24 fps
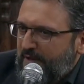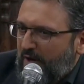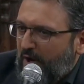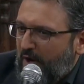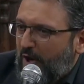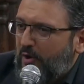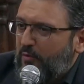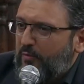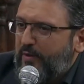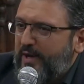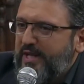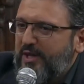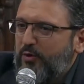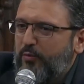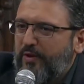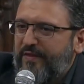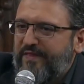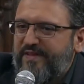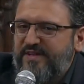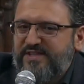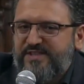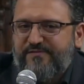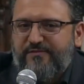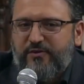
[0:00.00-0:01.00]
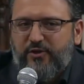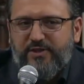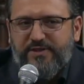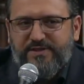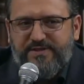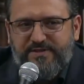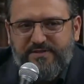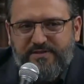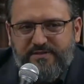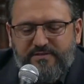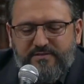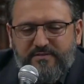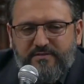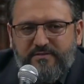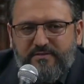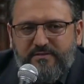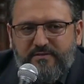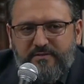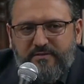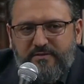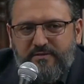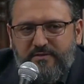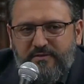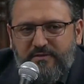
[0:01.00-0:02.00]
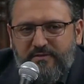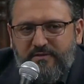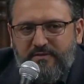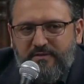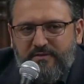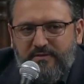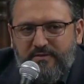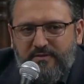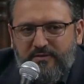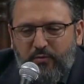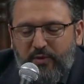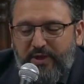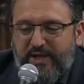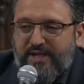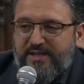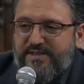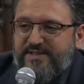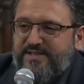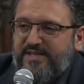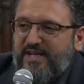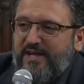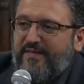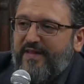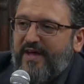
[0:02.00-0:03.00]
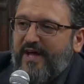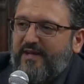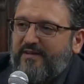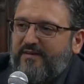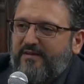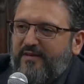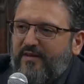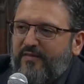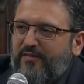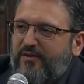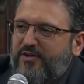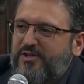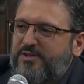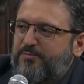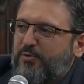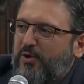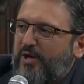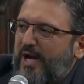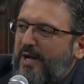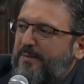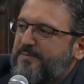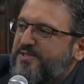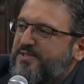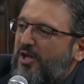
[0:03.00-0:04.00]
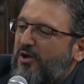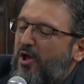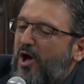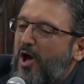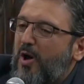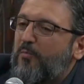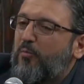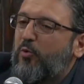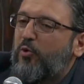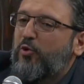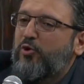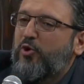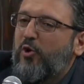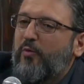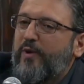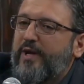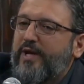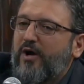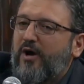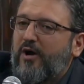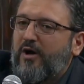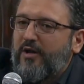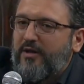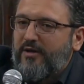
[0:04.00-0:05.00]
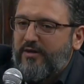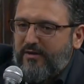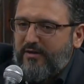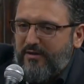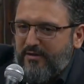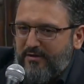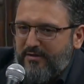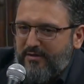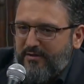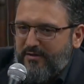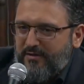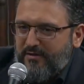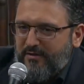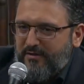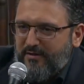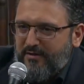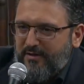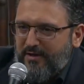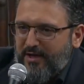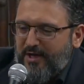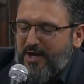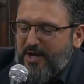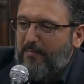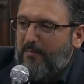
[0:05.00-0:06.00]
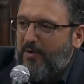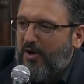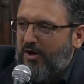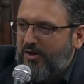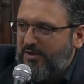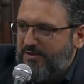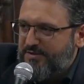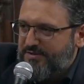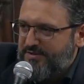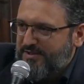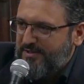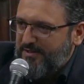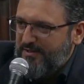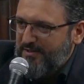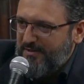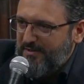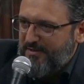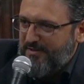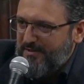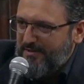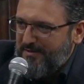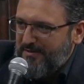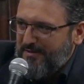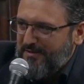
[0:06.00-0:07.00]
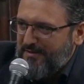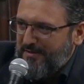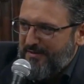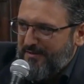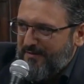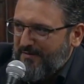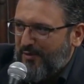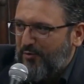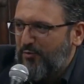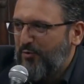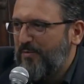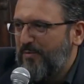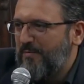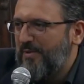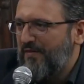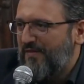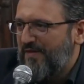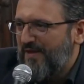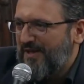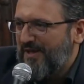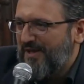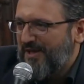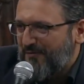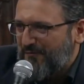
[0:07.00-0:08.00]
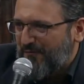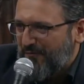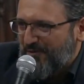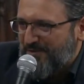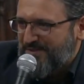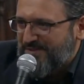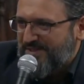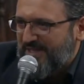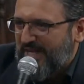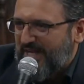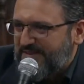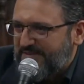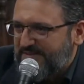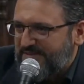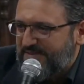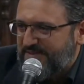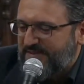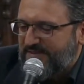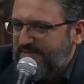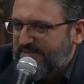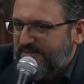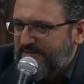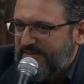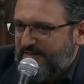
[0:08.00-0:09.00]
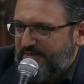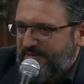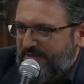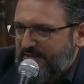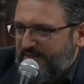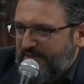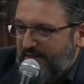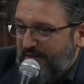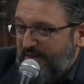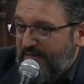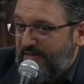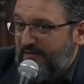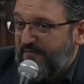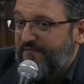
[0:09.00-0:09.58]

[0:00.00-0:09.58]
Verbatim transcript: Already with this verse, we can see that there's perhaps a lot more going on in a mosque than we may think at first glance. The